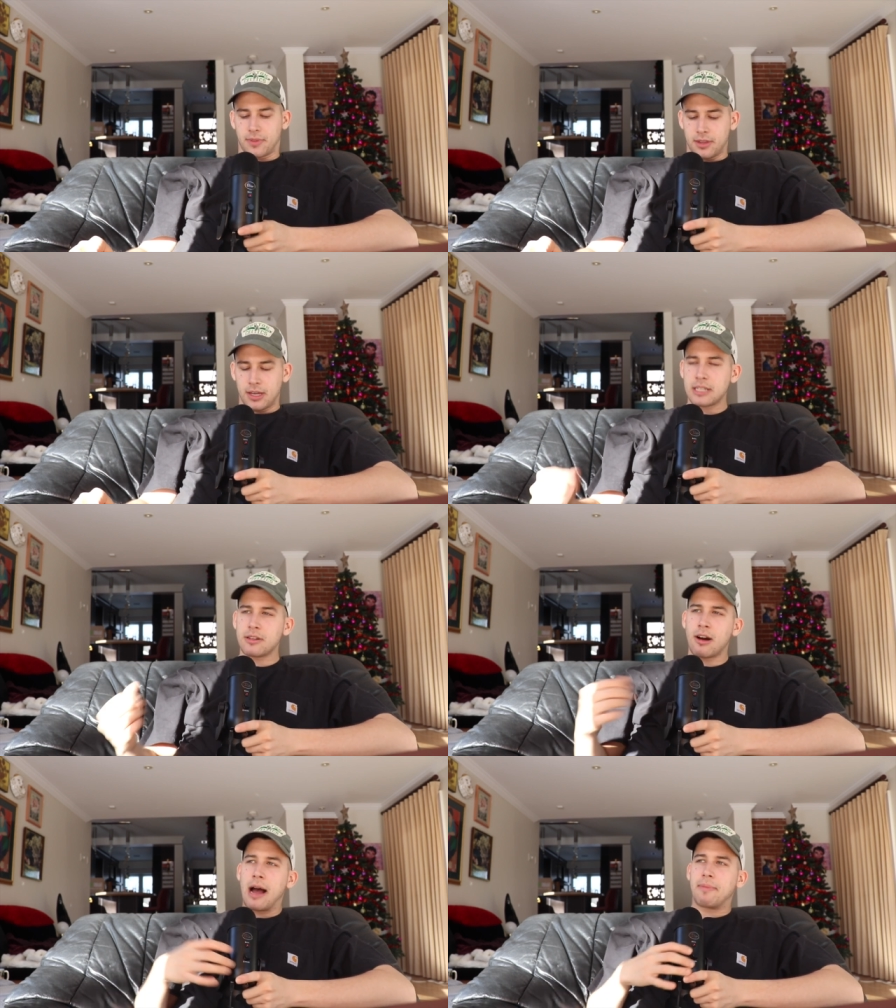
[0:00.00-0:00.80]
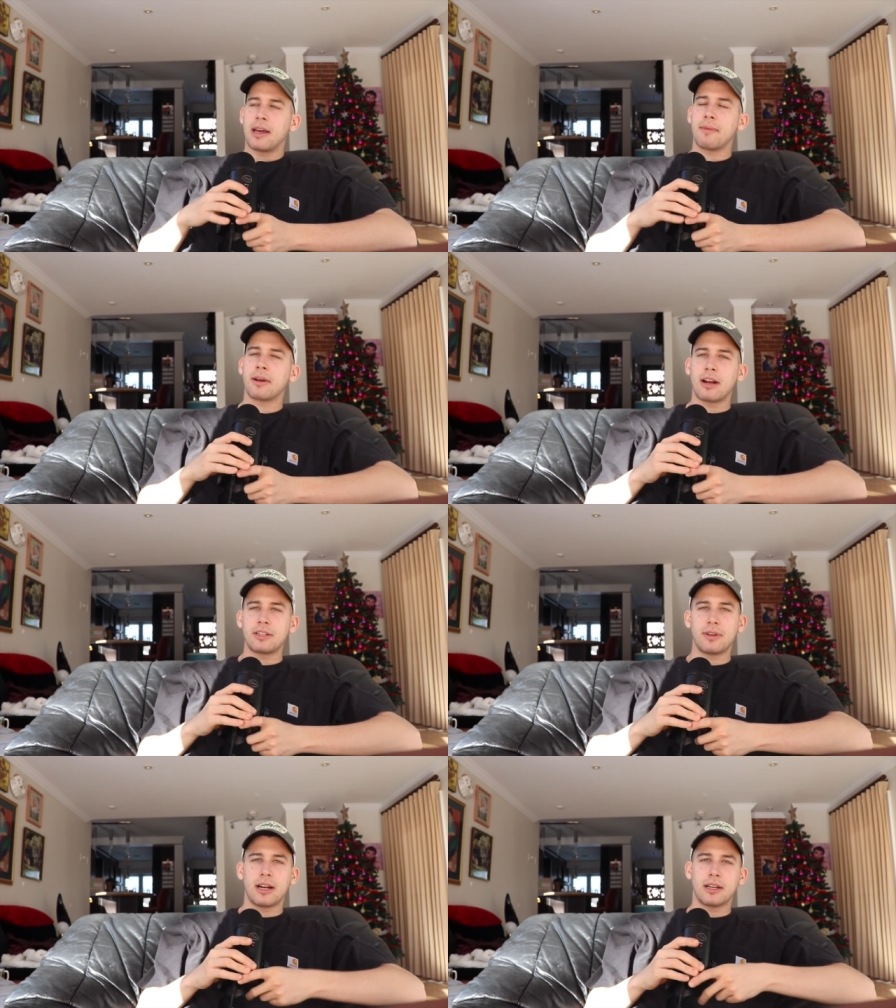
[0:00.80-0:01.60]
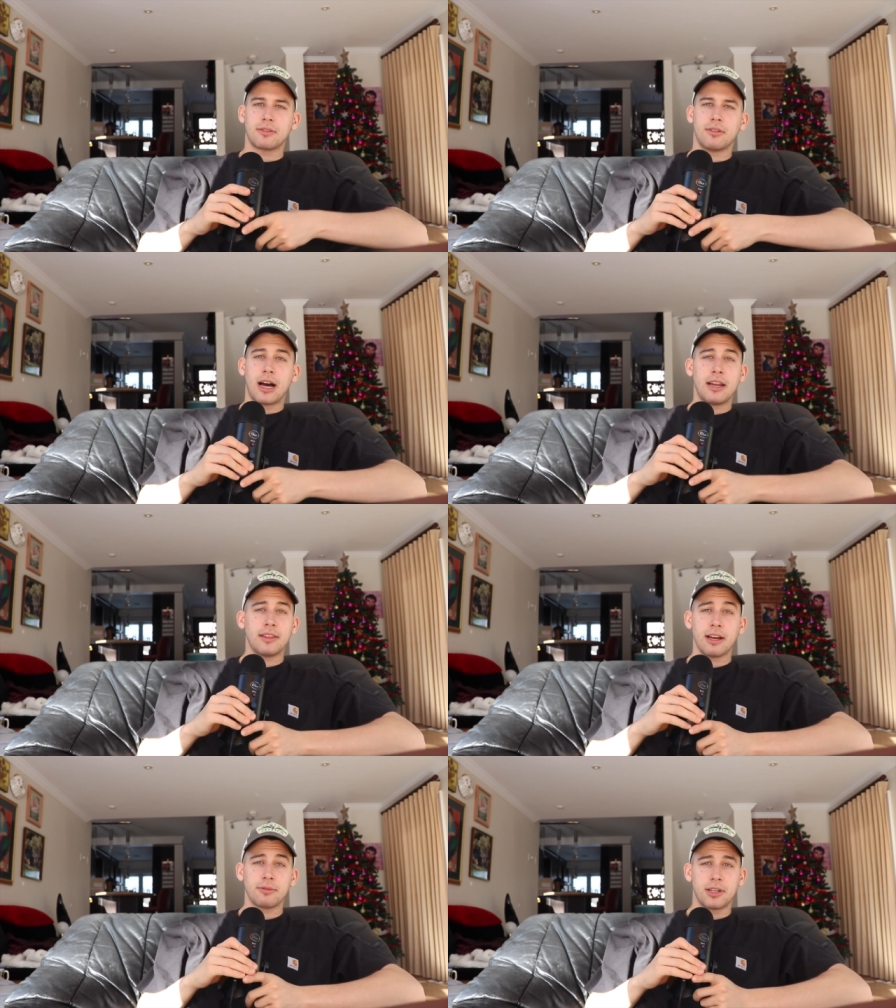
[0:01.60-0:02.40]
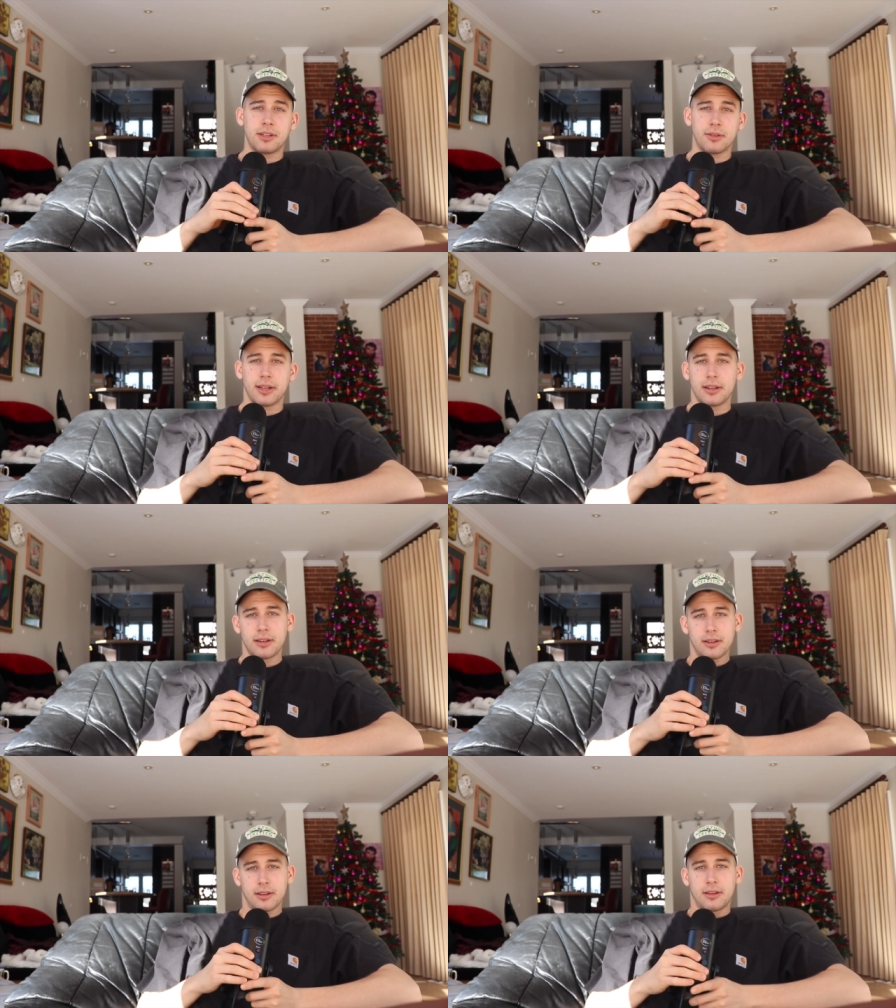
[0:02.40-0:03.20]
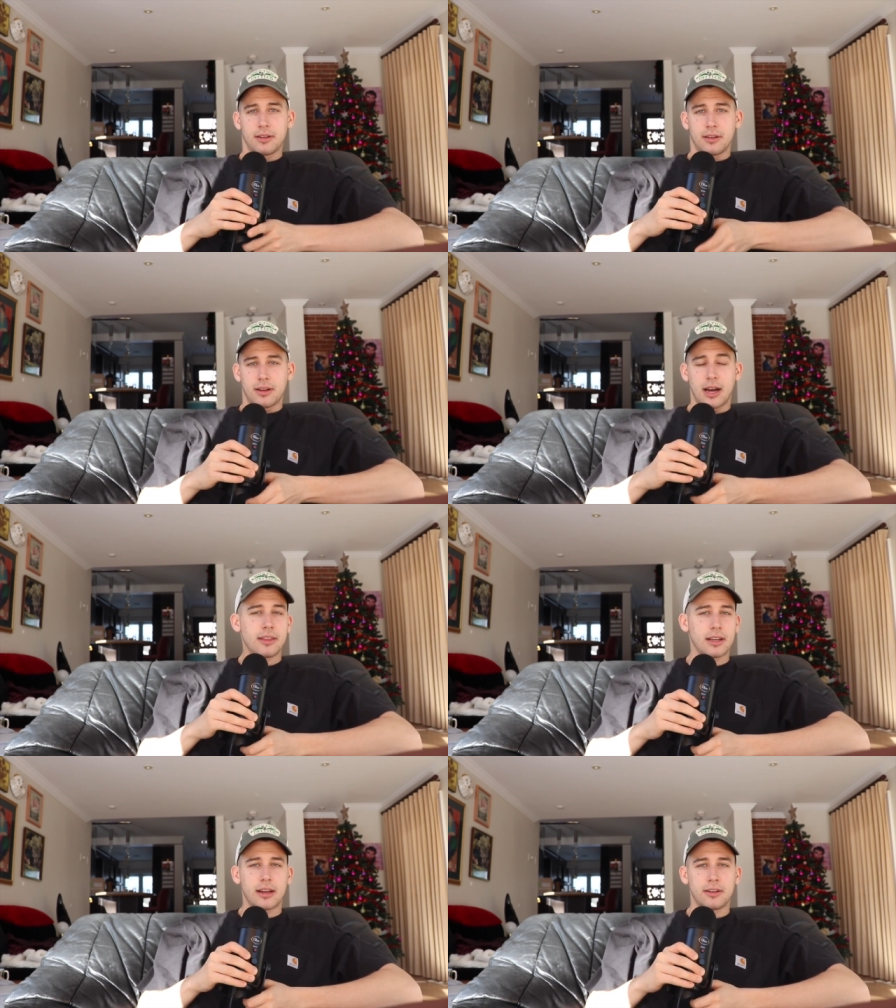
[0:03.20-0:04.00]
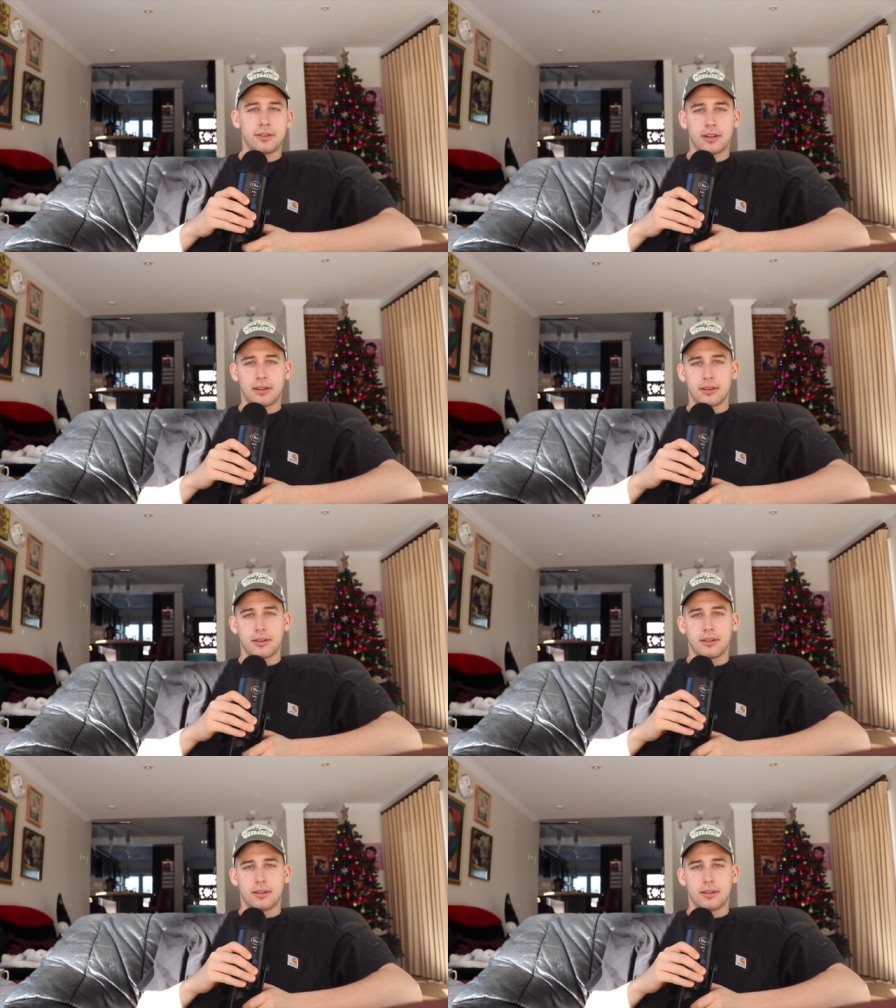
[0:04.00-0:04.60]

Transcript: You guys know how happy I am I graduated high school. I didn't think I was going to do it. I didn't think I could do it.